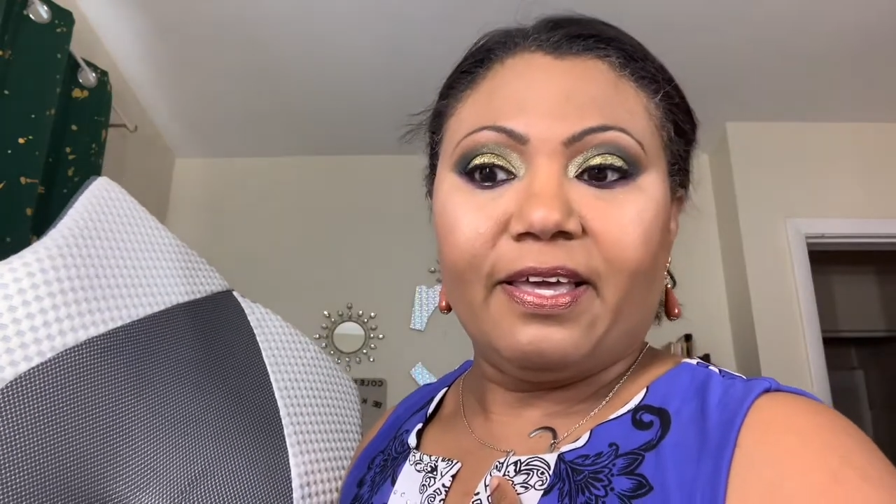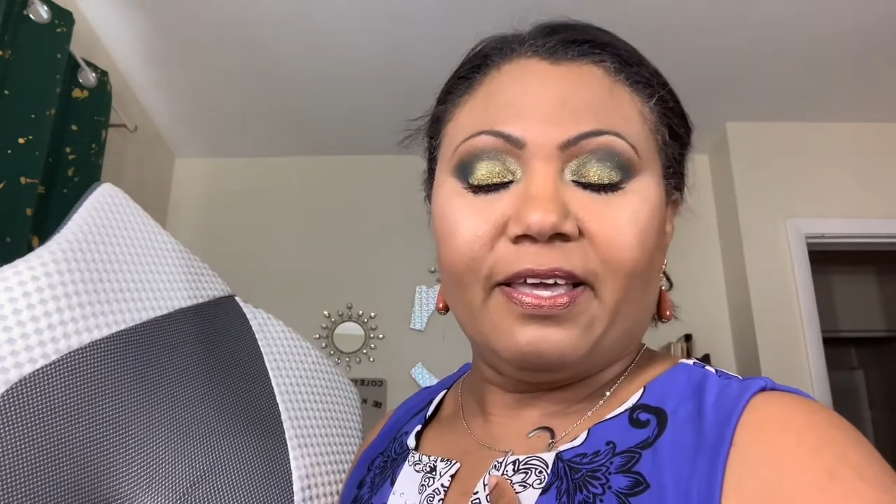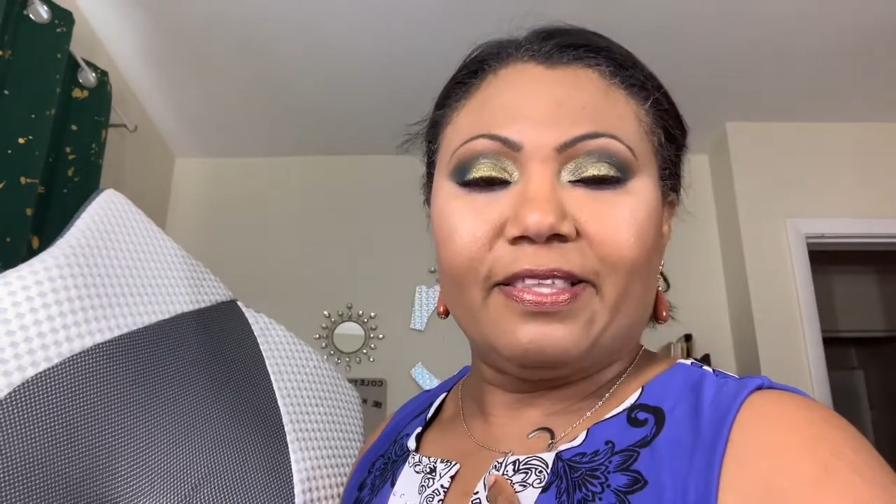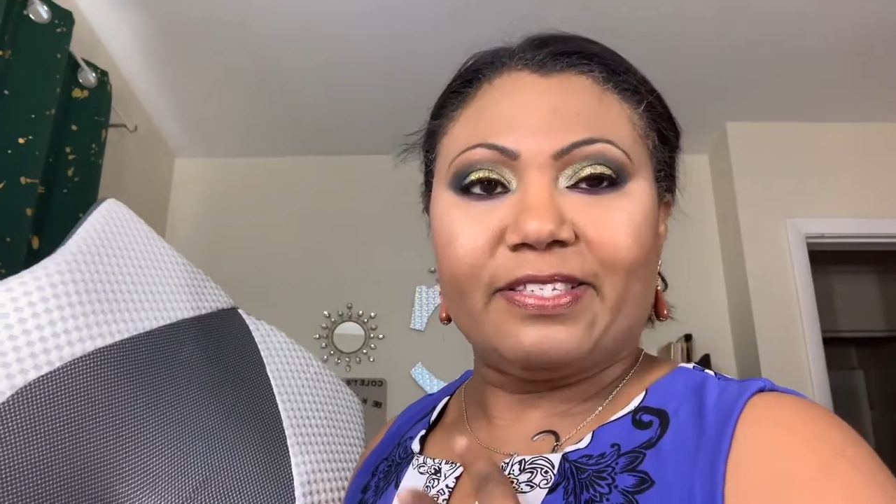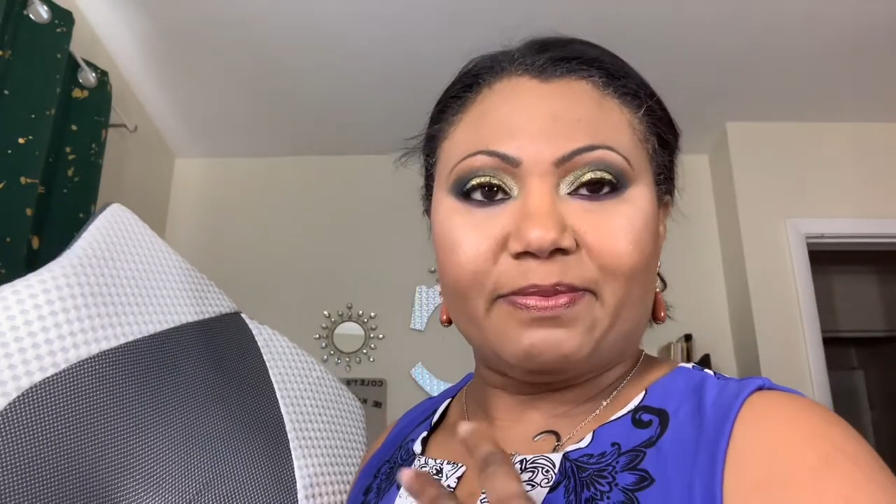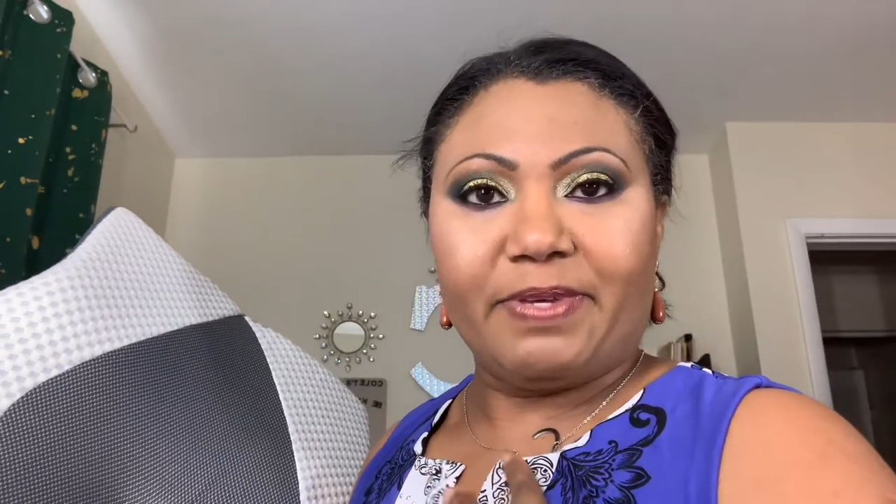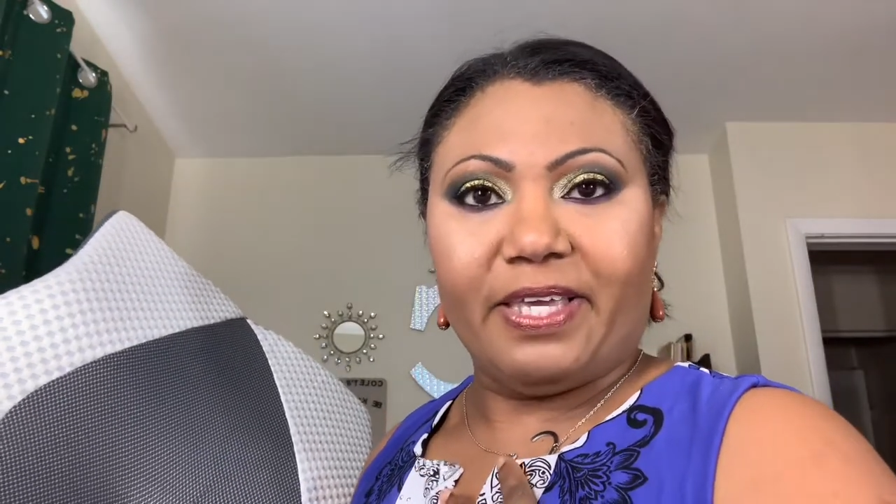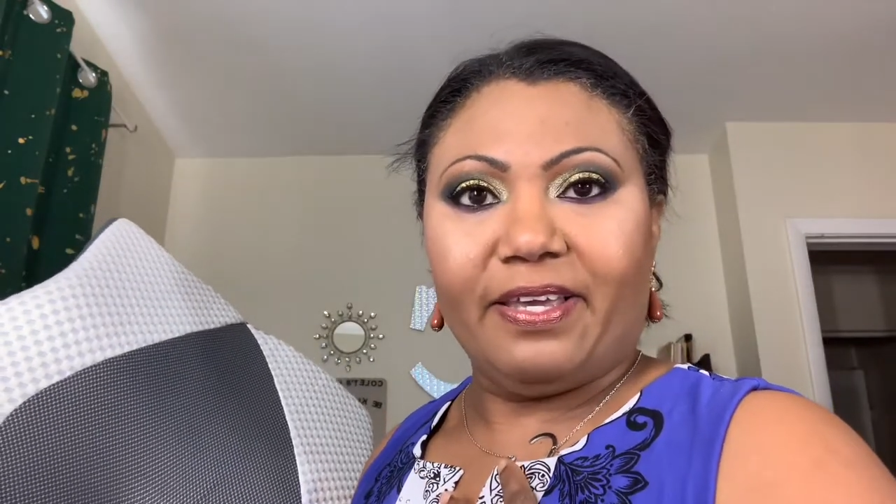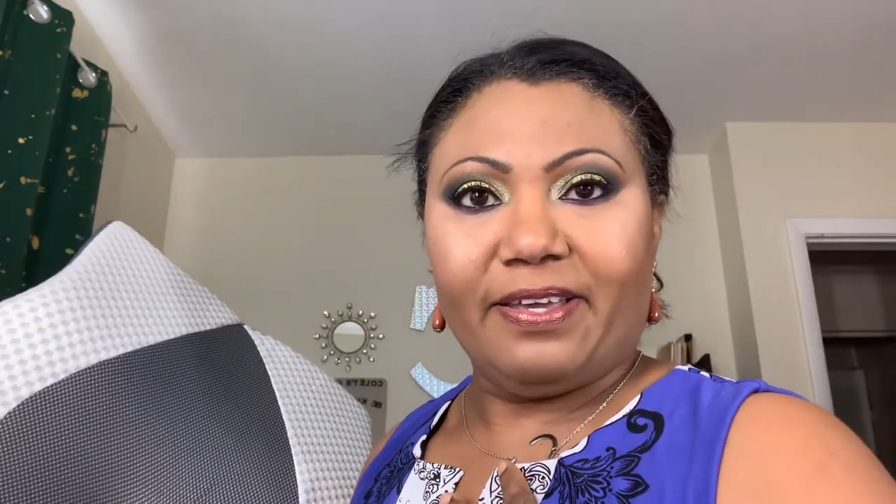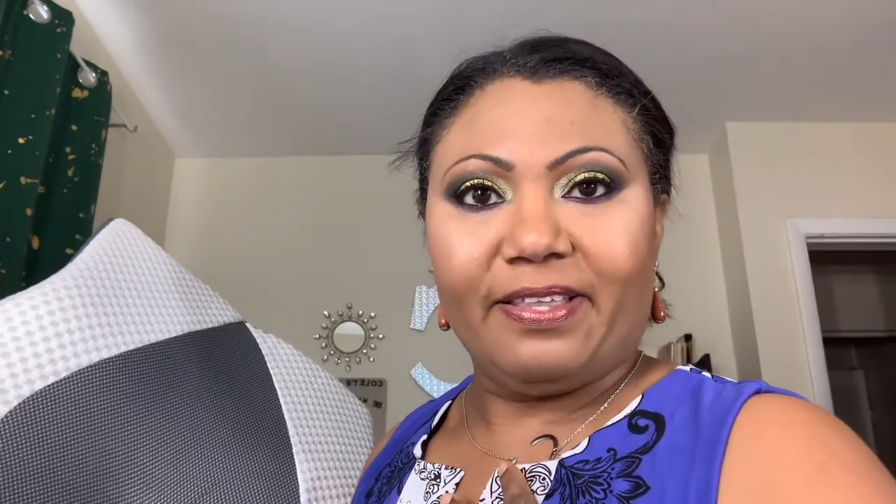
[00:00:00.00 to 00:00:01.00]
This is
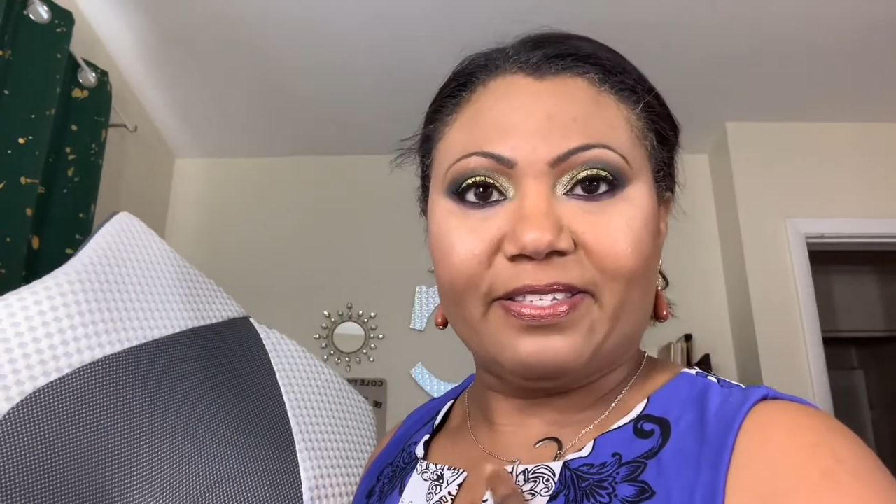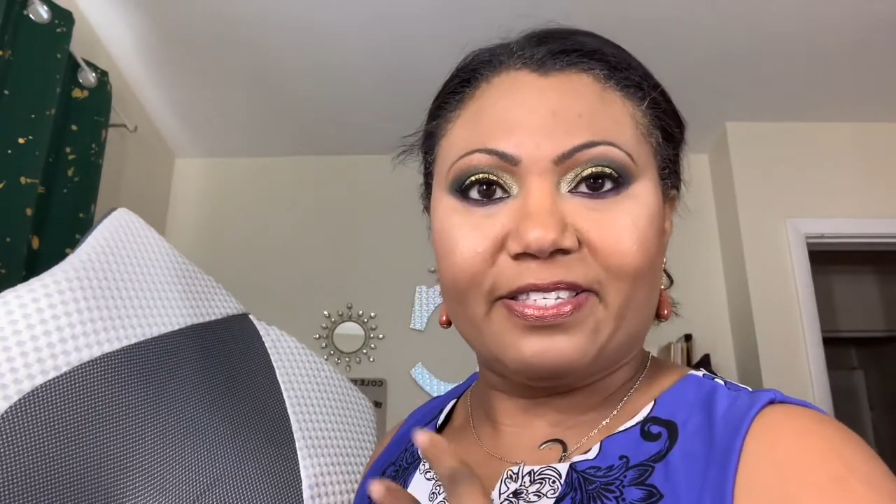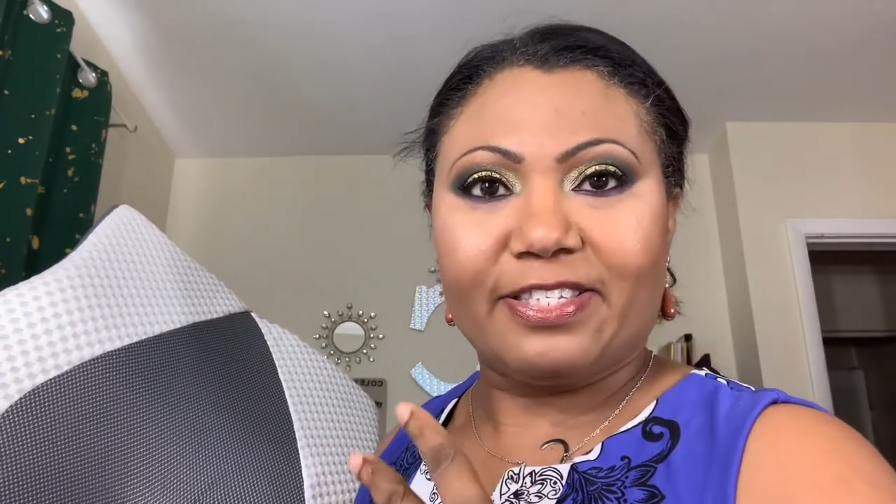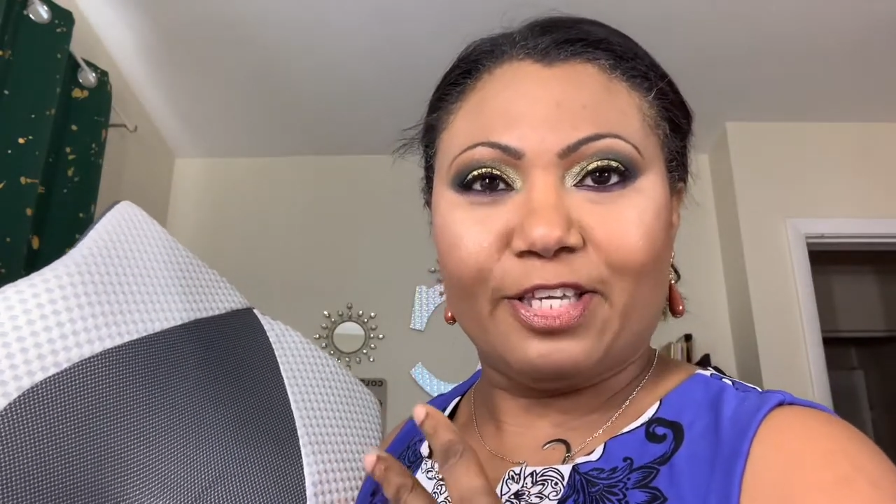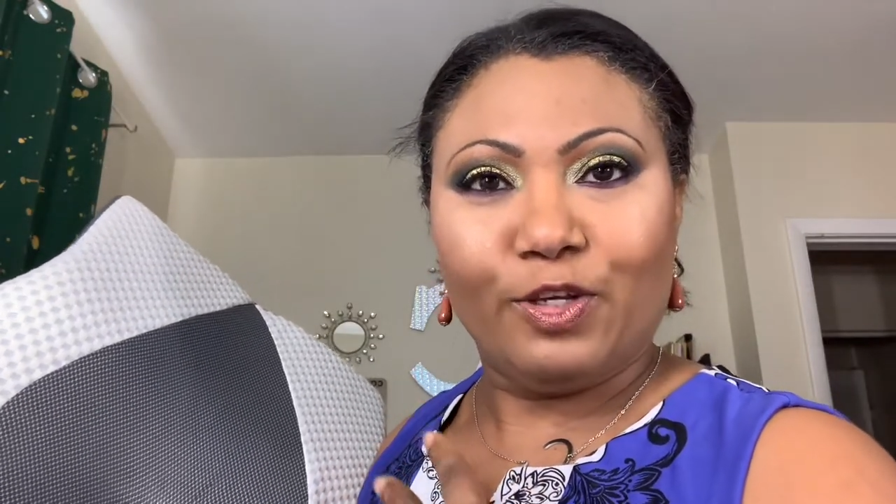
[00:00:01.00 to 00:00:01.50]
me. This is a